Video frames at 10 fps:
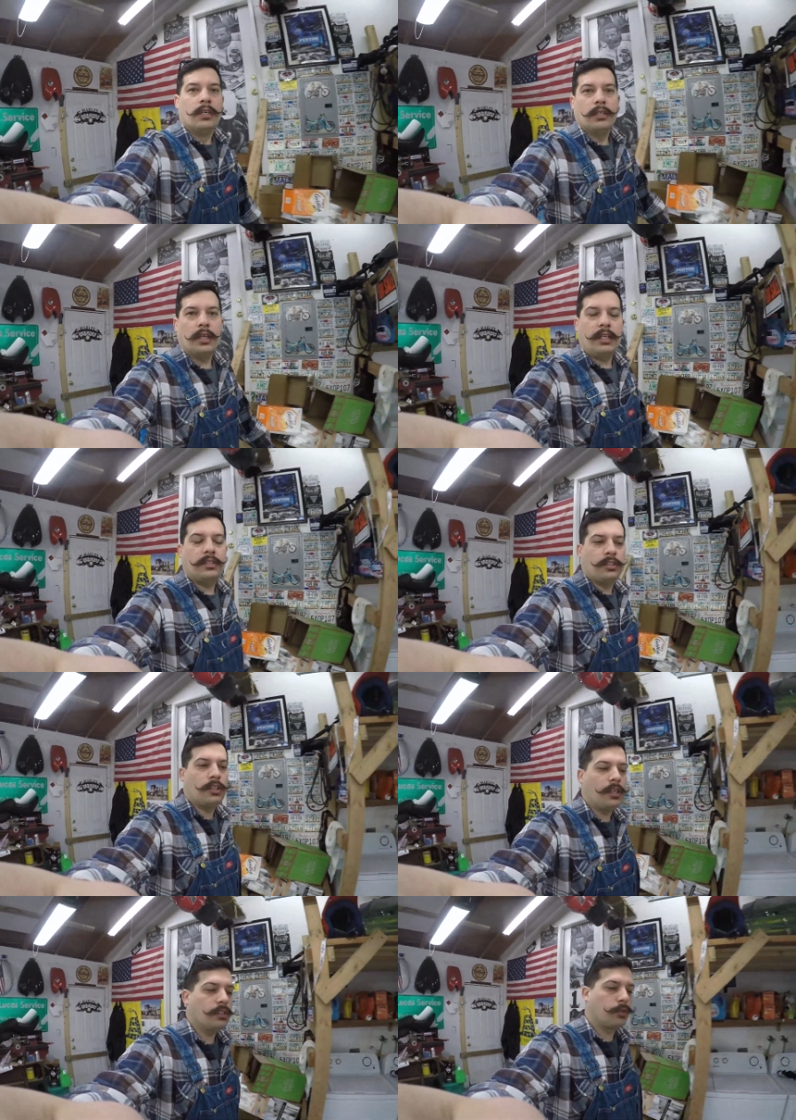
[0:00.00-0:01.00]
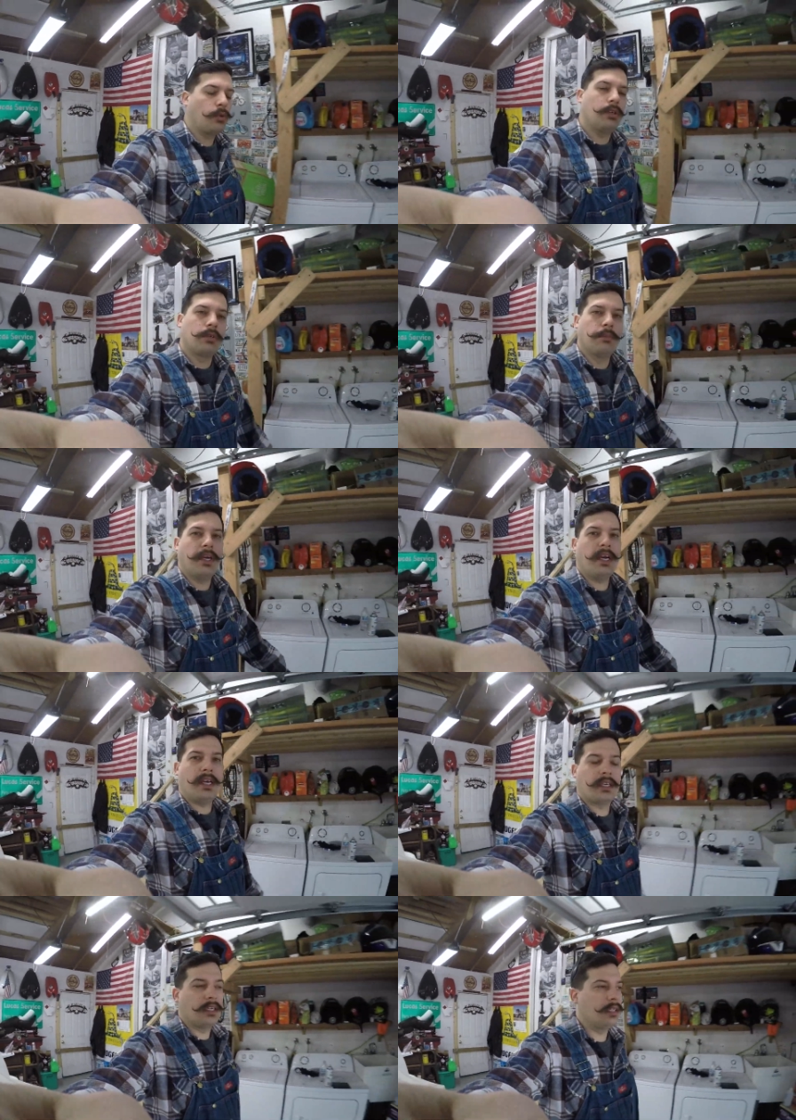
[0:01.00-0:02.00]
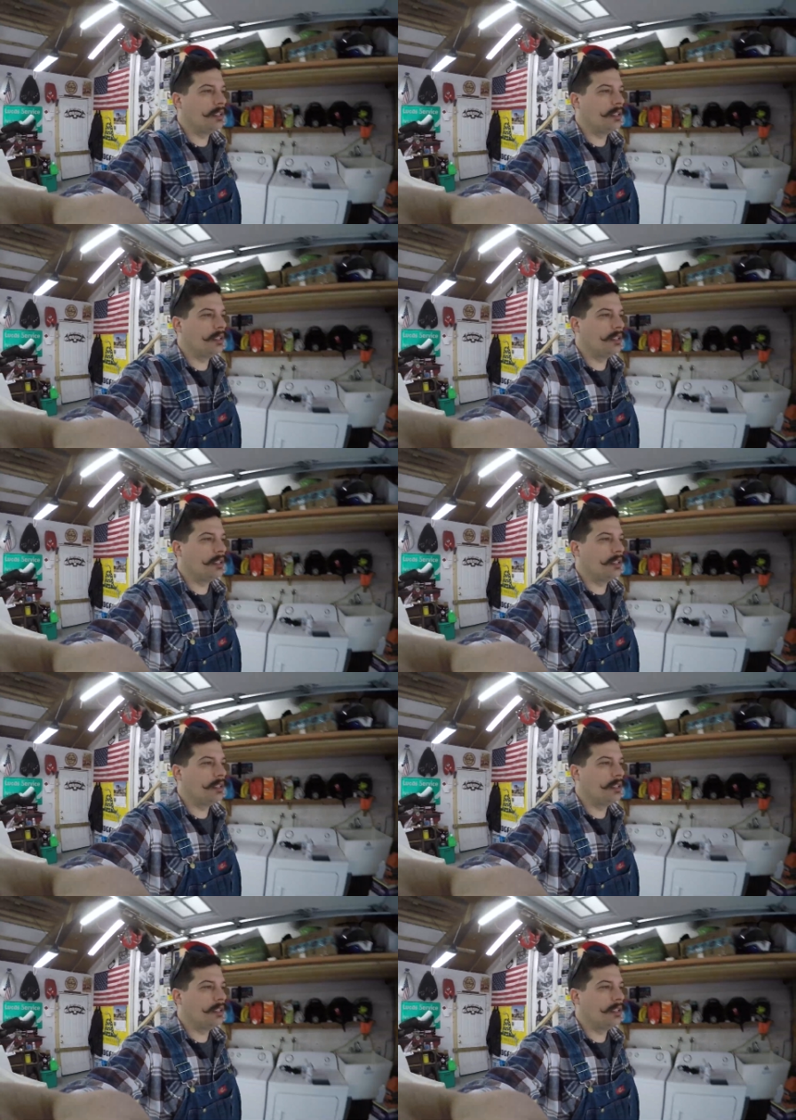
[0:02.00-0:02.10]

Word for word: Ladies and gents, welcome back.